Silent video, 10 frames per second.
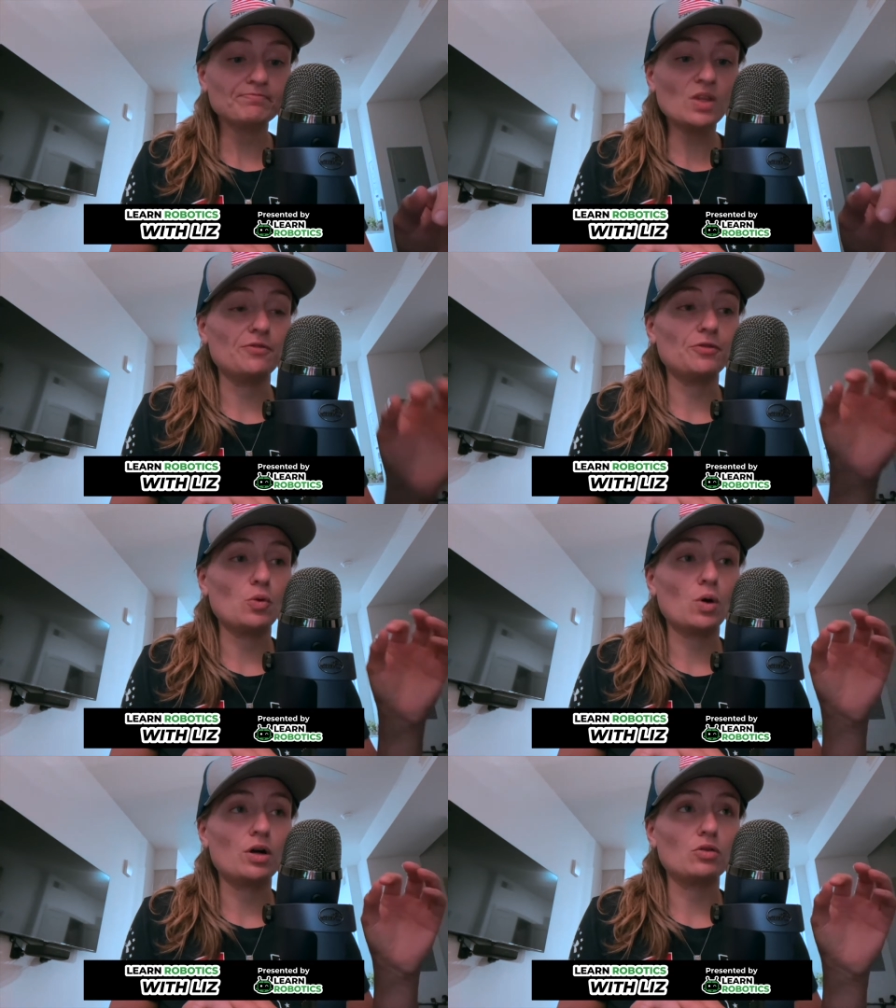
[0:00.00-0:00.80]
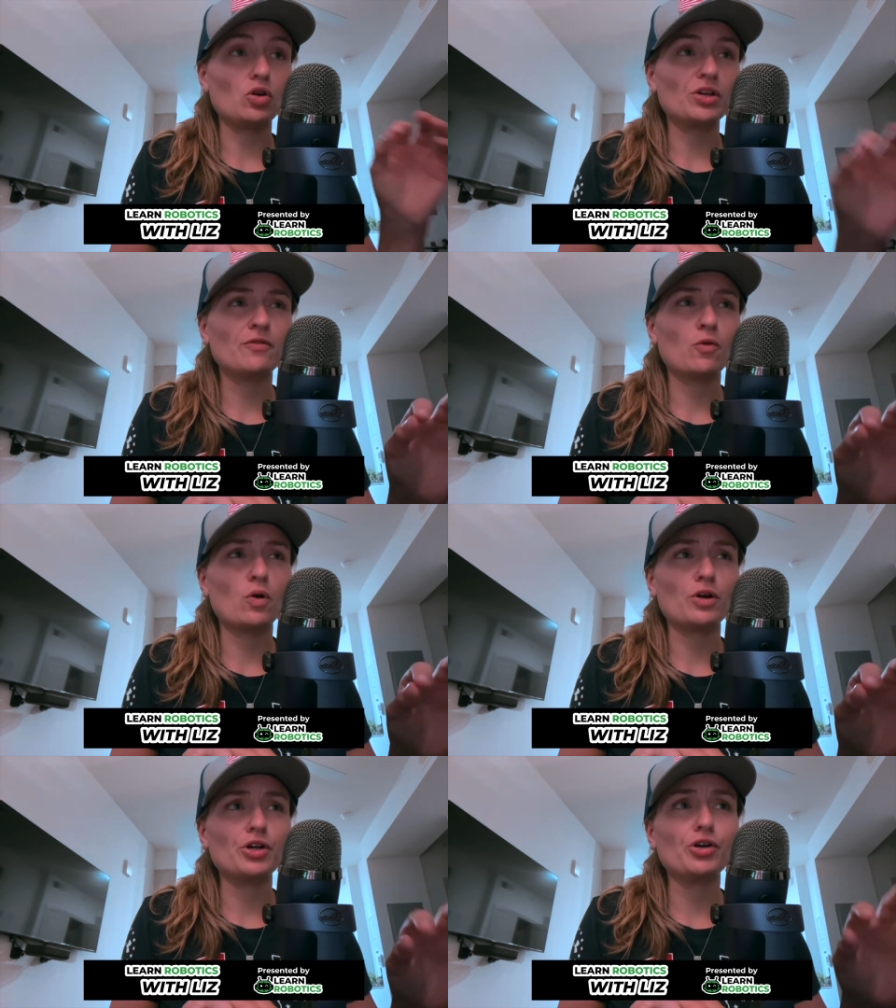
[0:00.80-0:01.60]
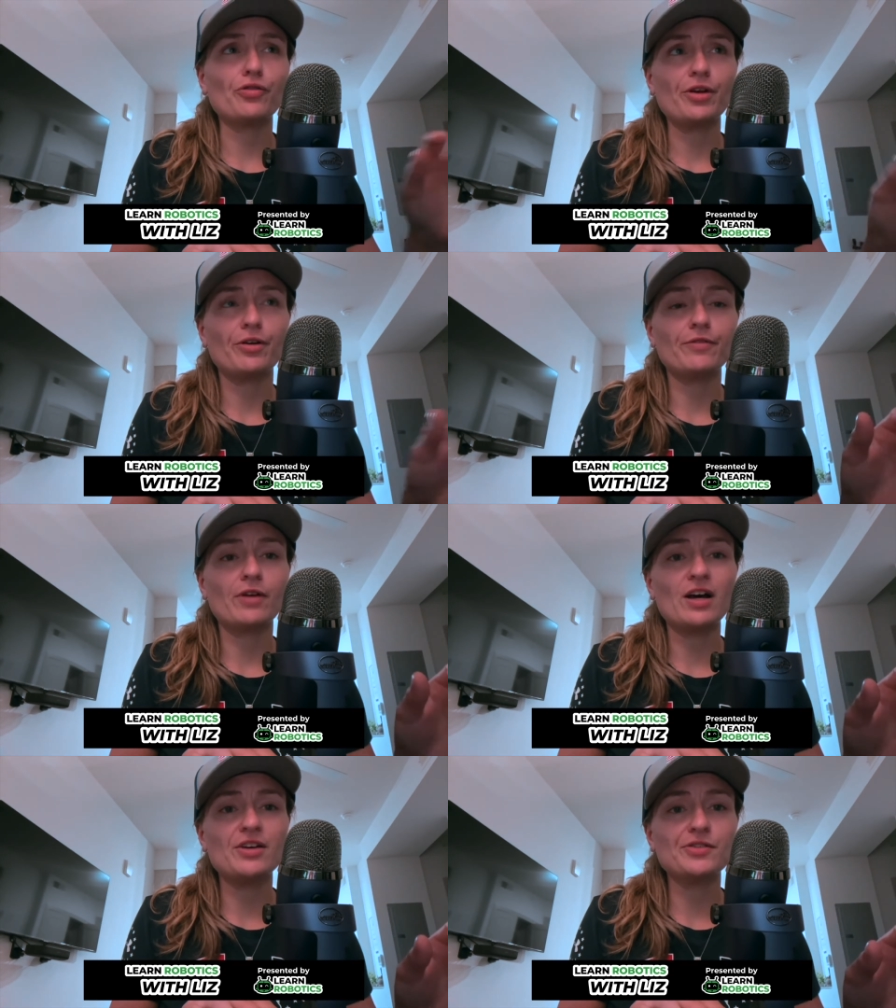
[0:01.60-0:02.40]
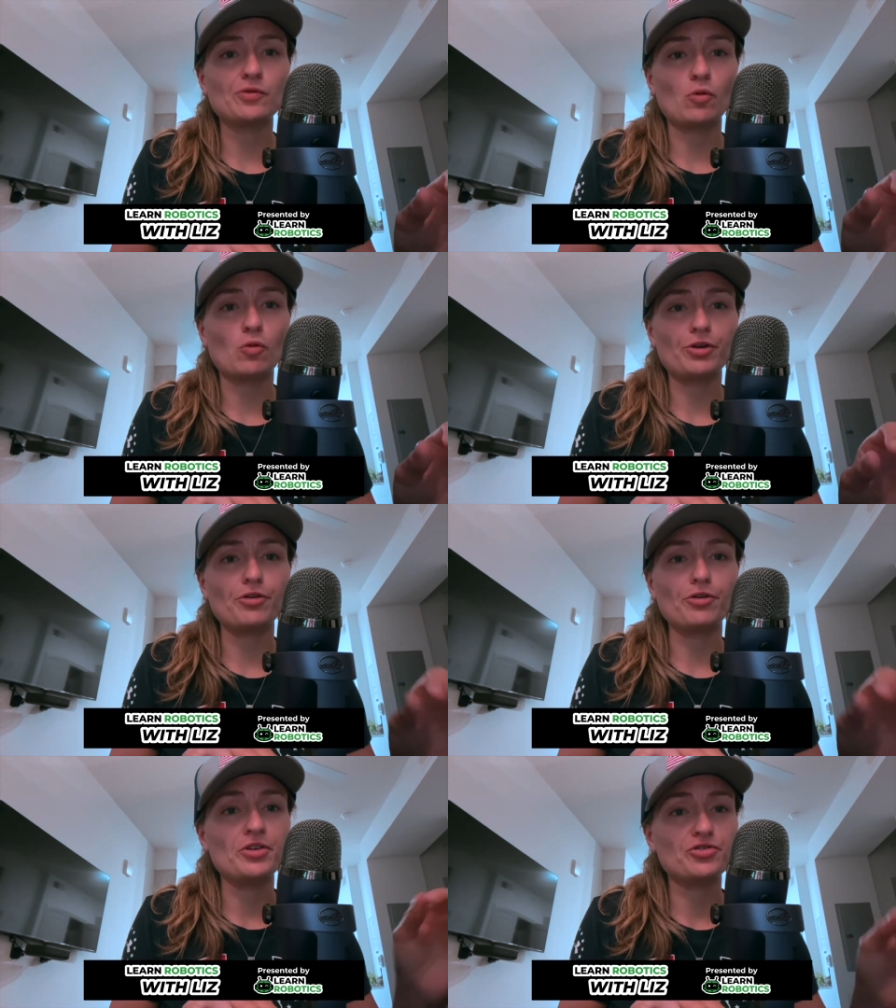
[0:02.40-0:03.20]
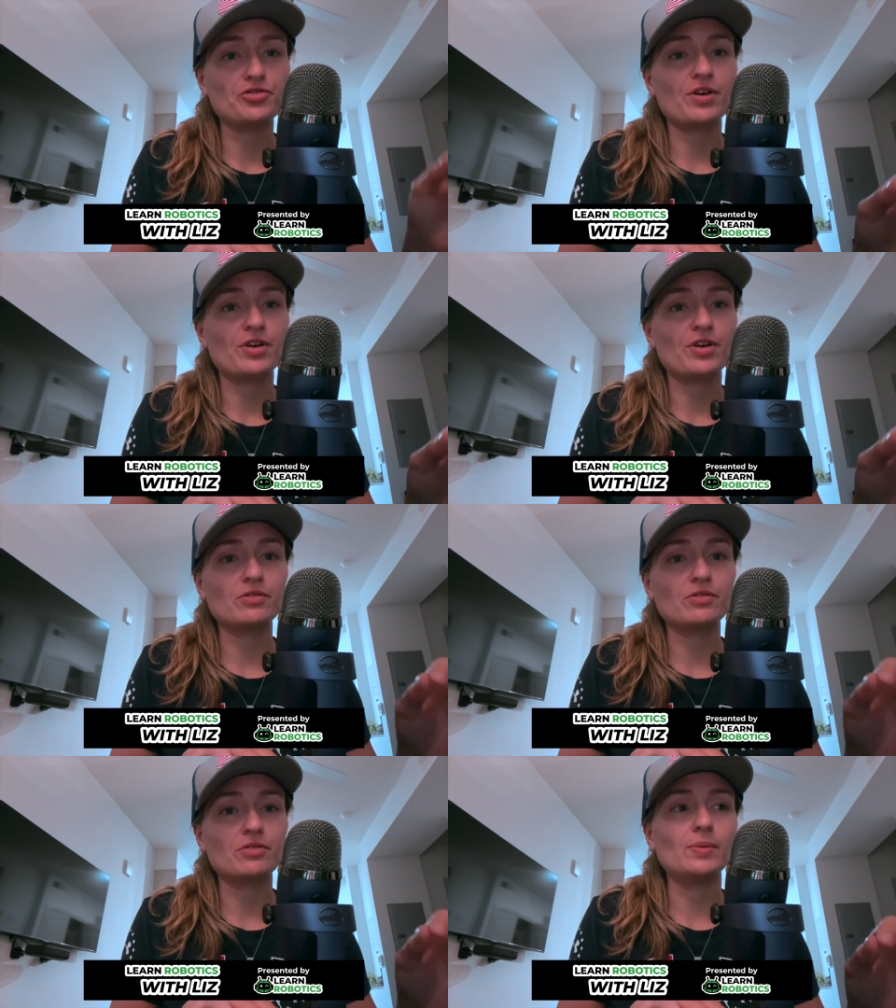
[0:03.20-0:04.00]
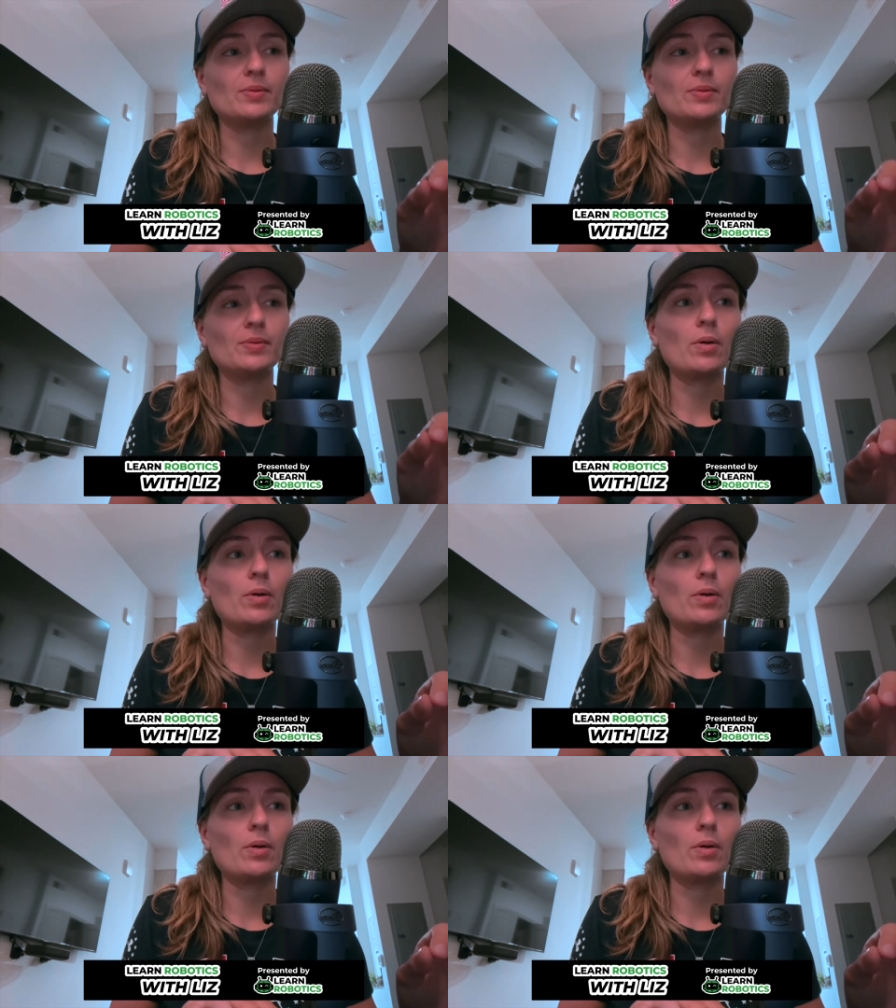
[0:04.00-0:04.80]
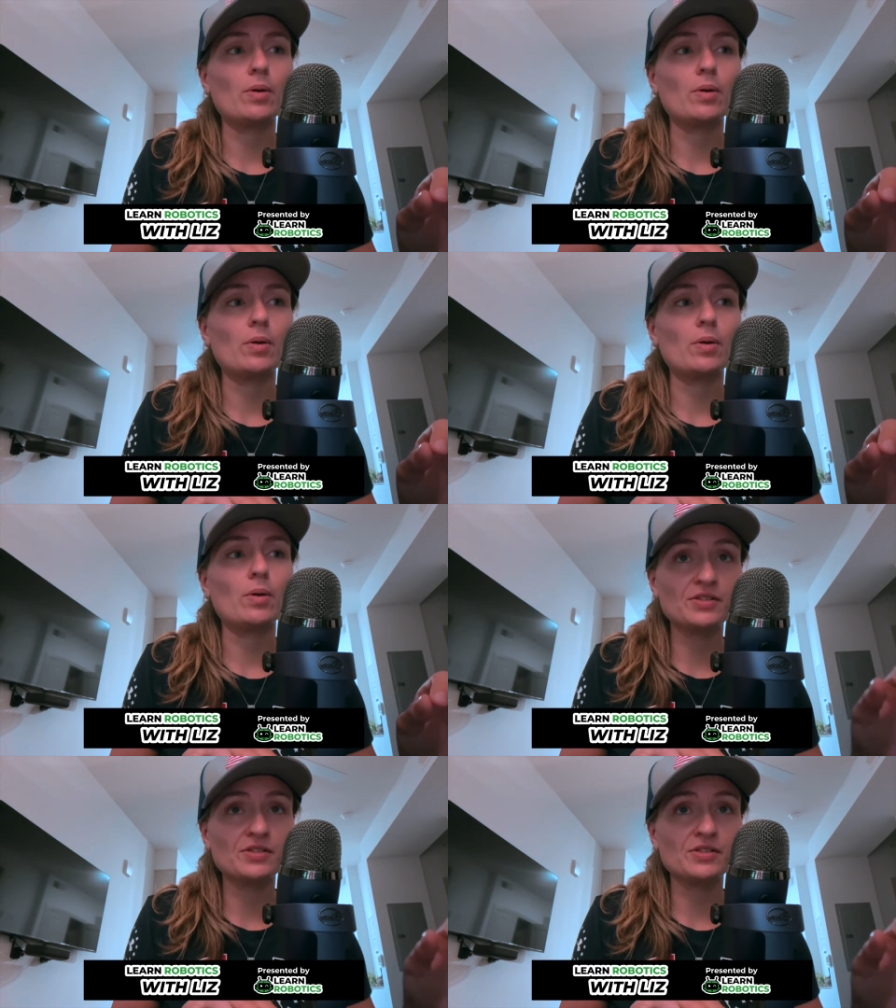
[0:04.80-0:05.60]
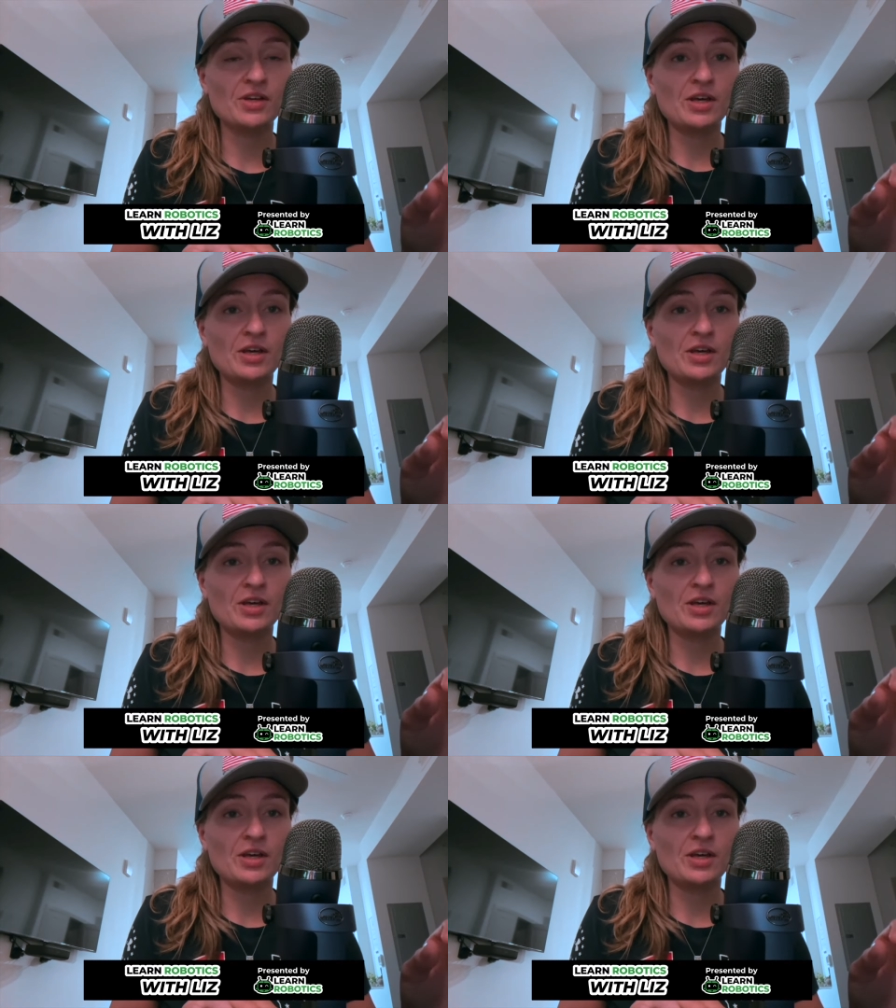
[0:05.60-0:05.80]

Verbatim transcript: If you are looking for career advice or you're interested in learning more about my thoughts